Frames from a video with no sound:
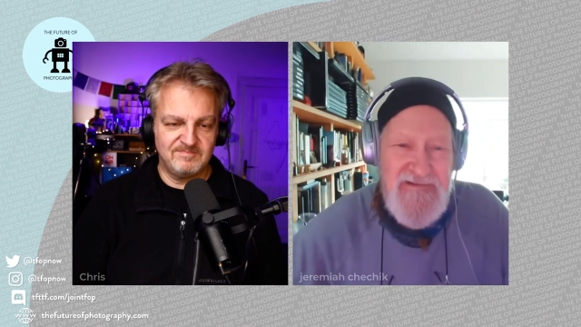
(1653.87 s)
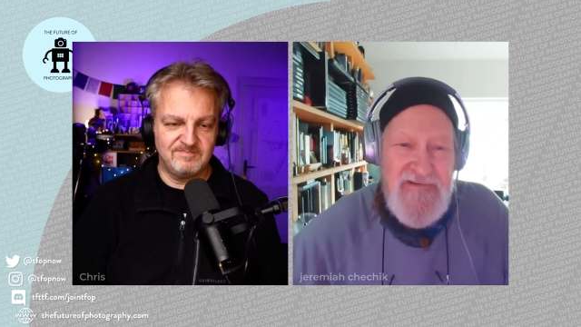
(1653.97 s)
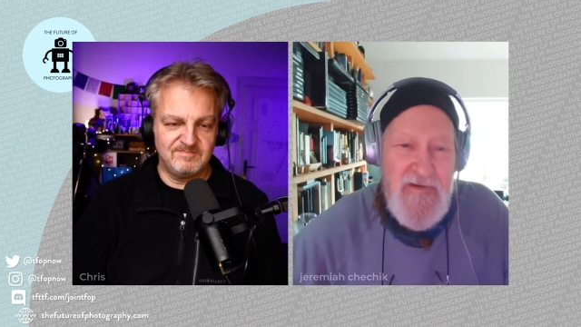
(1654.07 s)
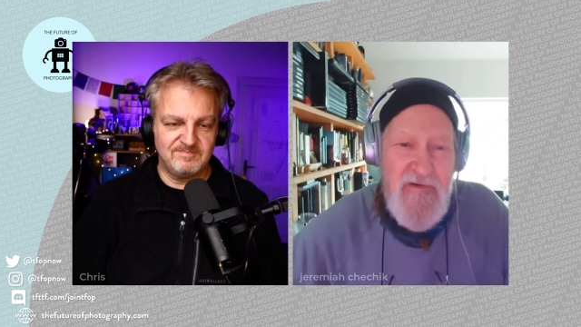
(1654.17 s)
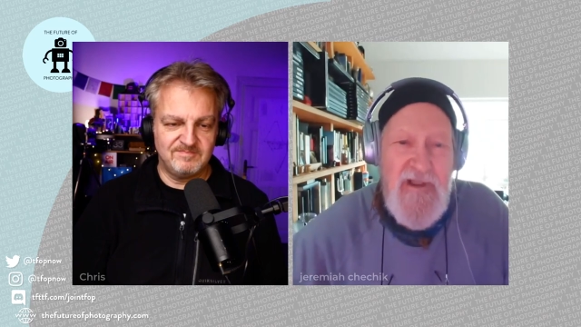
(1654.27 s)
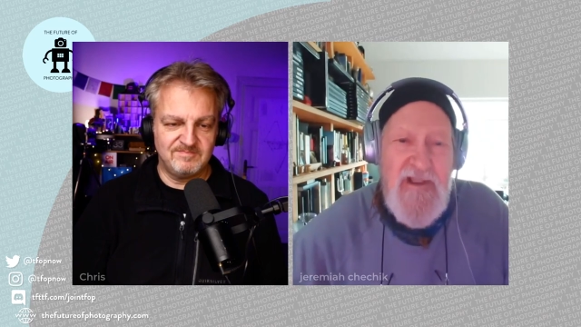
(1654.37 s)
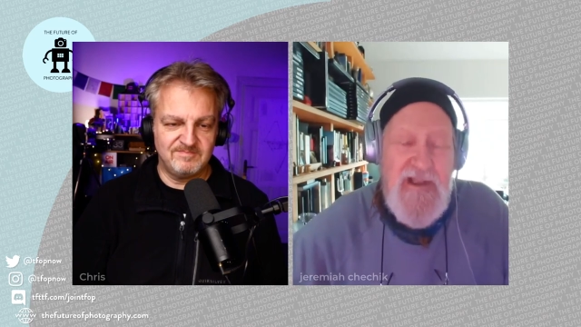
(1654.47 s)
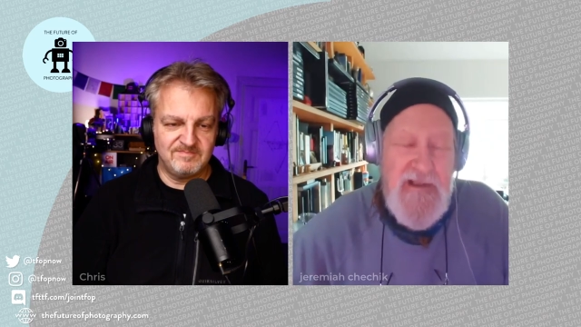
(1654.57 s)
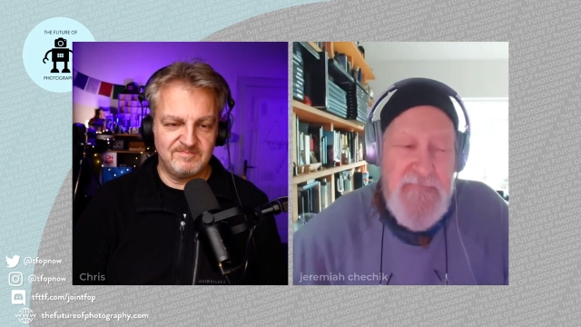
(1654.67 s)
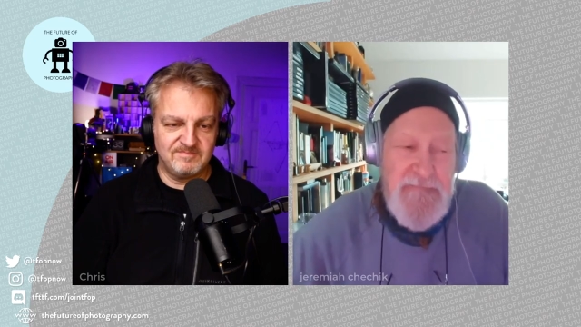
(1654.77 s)
Speaker 1: And so
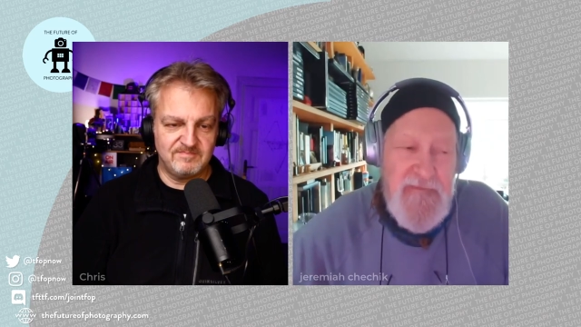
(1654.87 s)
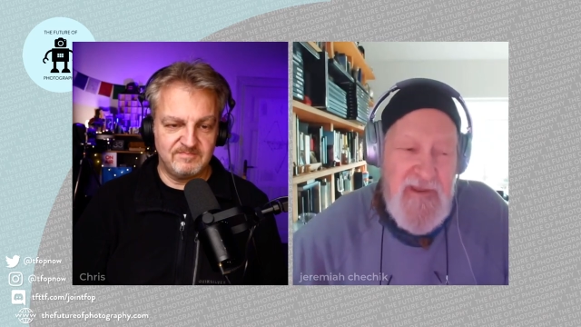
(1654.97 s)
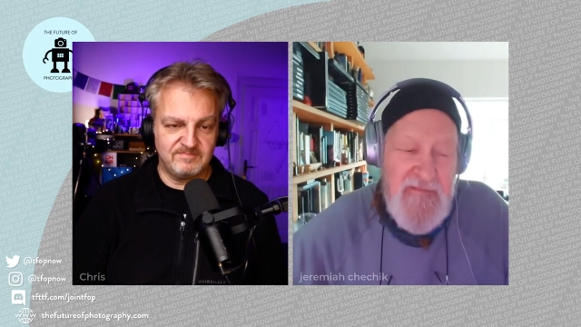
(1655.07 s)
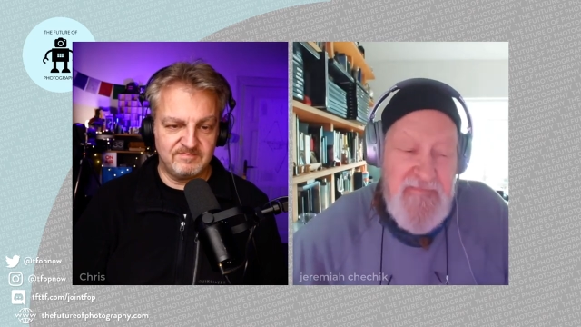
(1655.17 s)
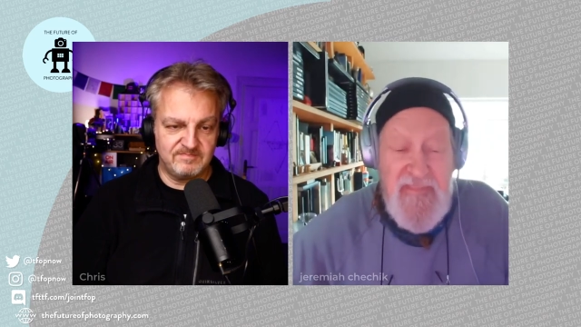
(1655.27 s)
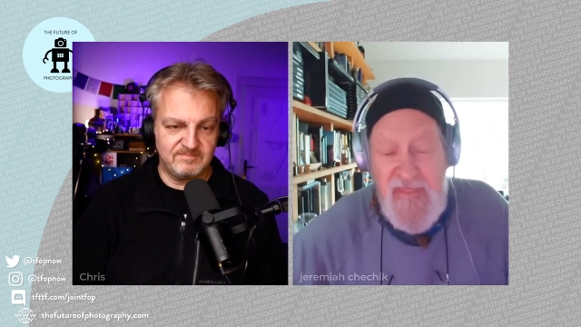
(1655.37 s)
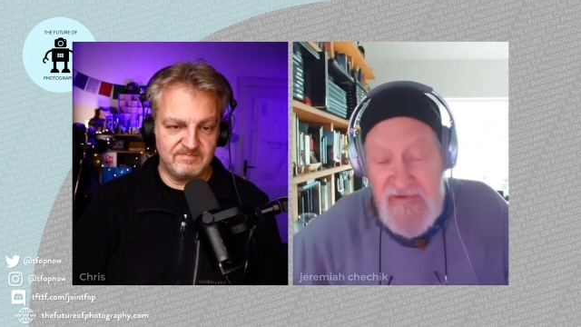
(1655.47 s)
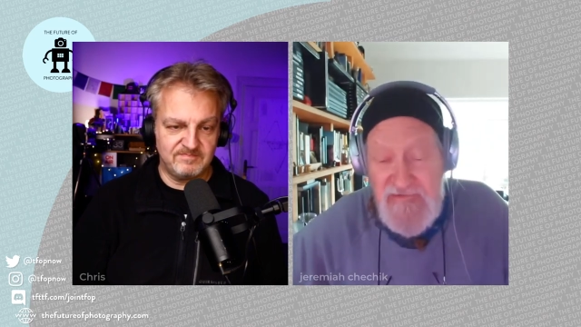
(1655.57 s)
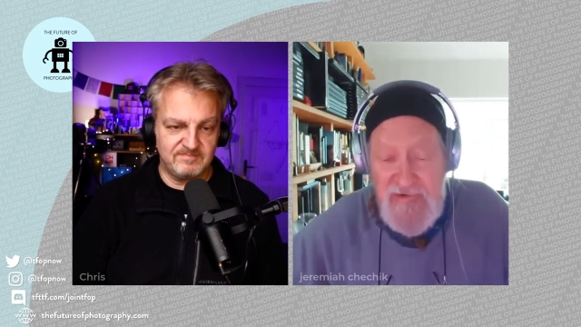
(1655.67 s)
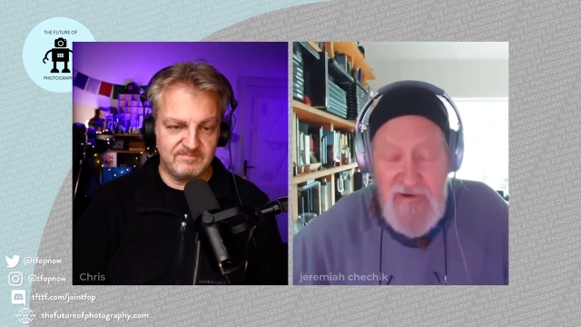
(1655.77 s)
uh,
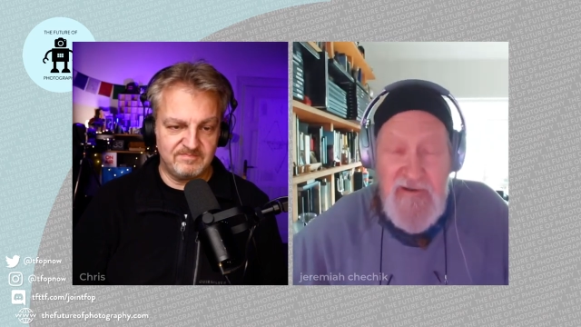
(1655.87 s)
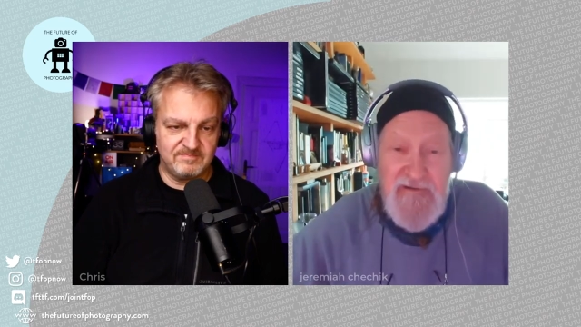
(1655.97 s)
that is